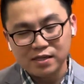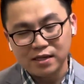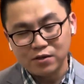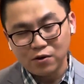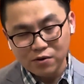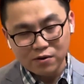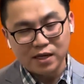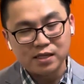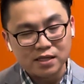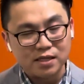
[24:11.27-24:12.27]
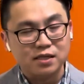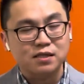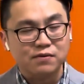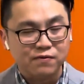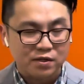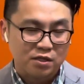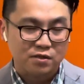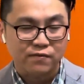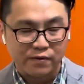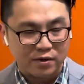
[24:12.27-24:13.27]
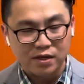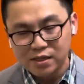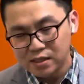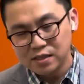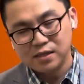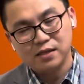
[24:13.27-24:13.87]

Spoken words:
that your grace is sufficient for us,